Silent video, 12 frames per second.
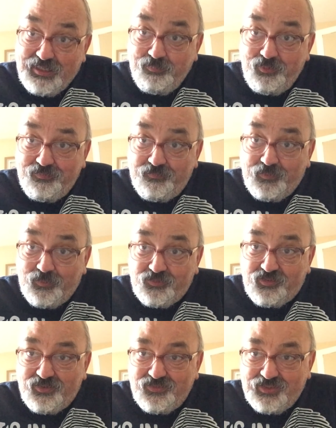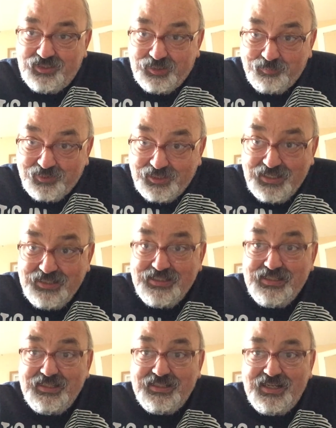with fox hunting and I'm getting
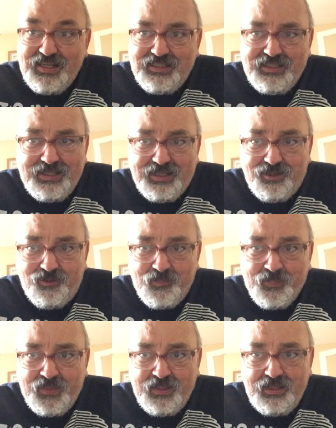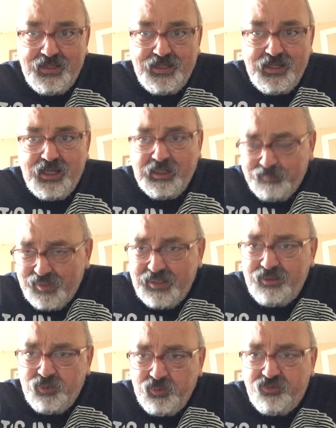near the end now, a man
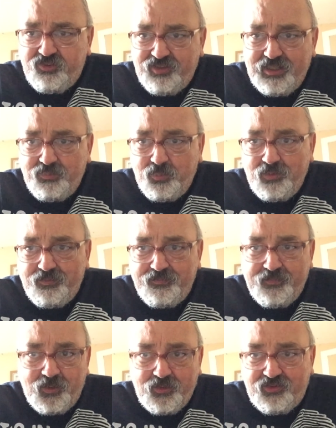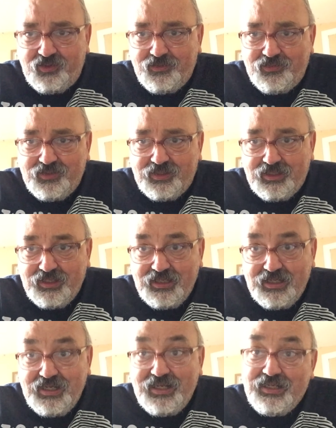who said with fox hunting,
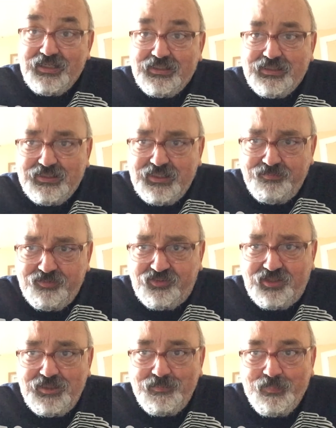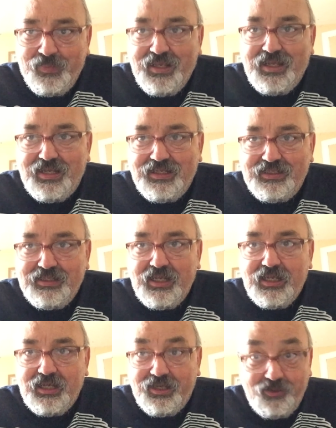it gives him and
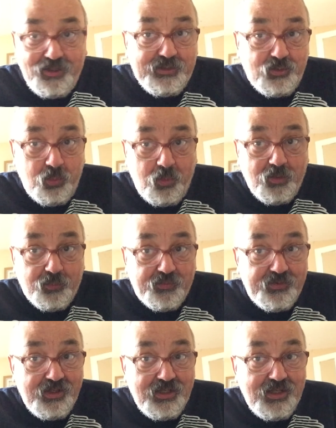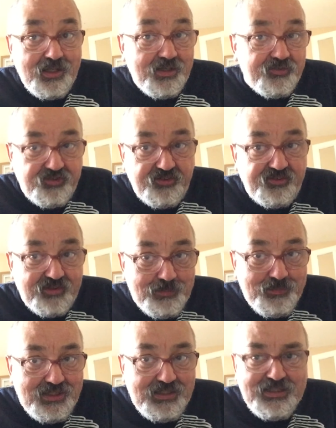I quote, a
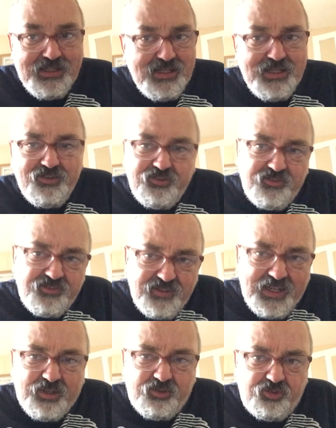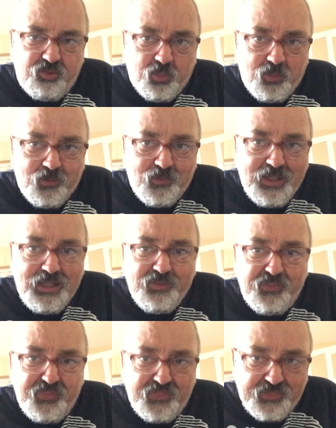semi-sexual
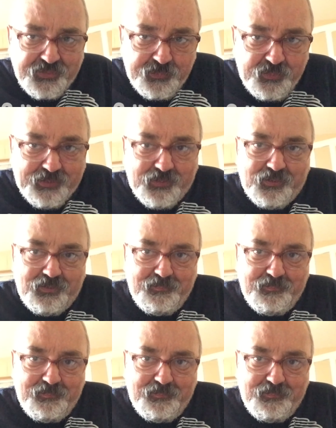thrill.